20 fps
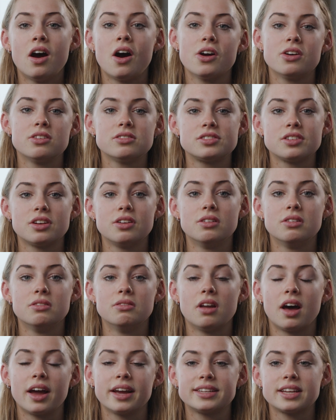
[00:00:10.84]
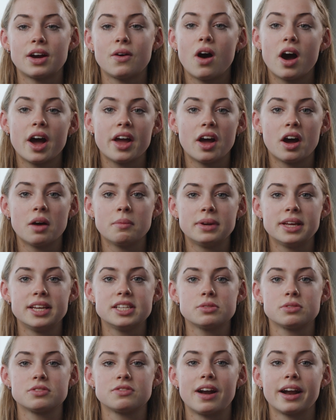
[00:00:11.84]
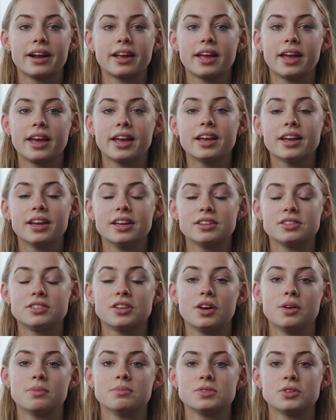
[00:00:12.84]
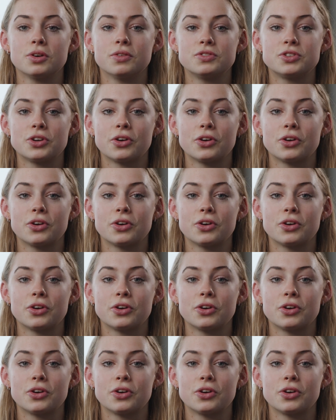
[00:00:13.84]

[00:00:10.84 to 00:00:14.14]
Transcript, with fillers: I also liked how high up Leeds was ranking in terms of